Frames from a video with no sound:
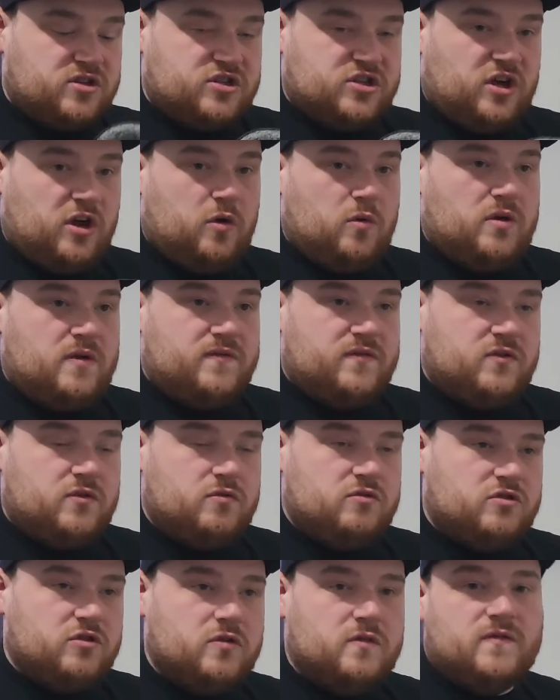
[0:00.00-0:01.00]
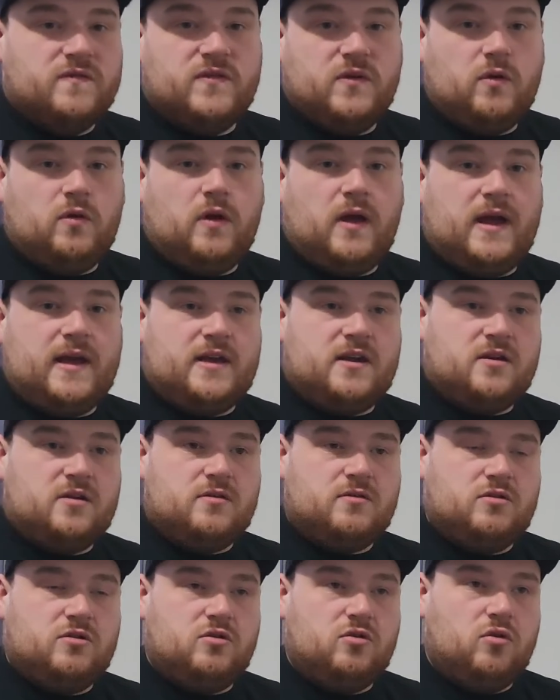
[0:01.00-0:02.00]
So if you do feel like
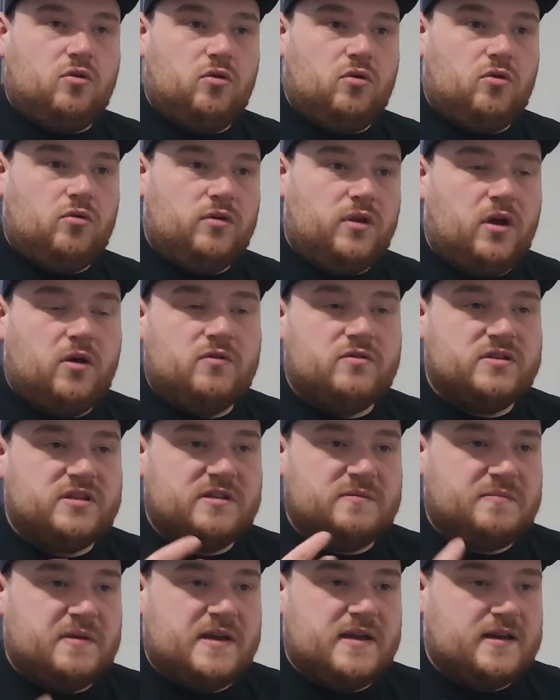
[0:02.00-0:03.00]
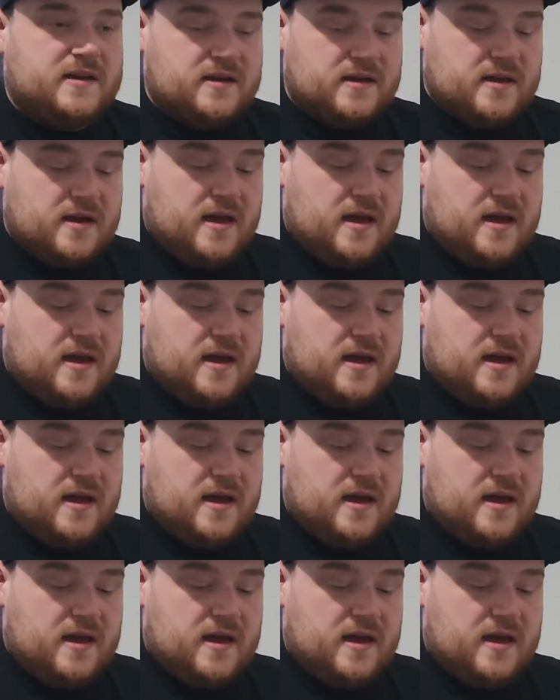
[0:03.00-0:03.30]
your nose is big,